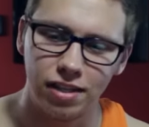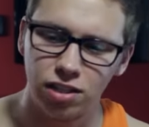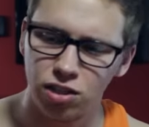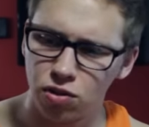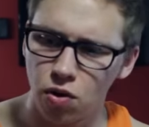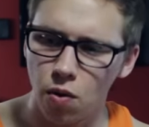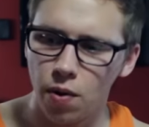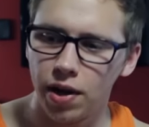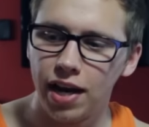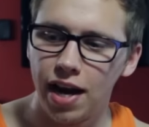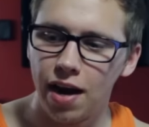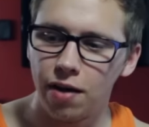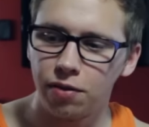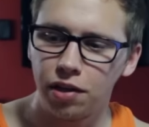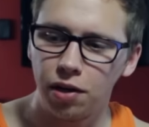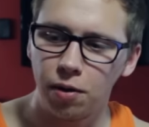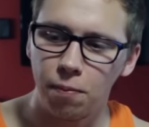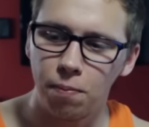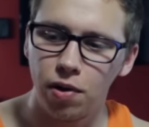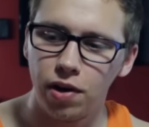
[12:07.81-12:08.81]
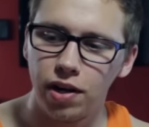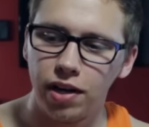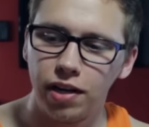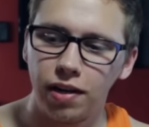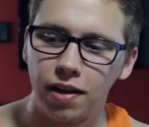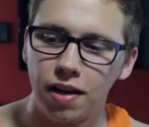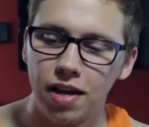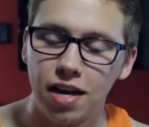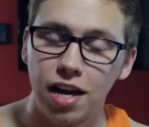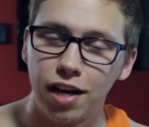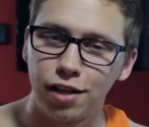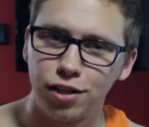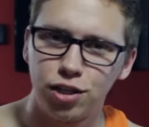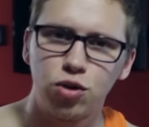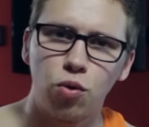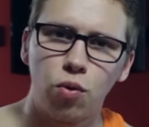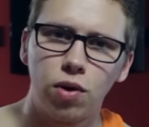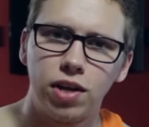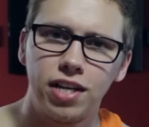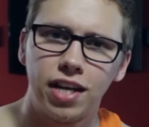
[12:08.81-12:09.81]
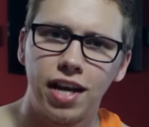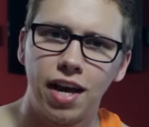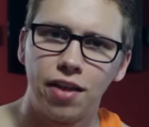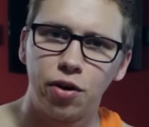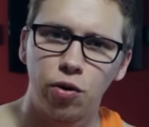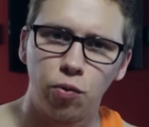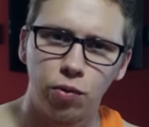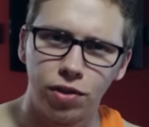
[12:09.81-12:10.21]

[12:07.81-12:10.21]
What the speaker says: just throwing it out there, putting a story together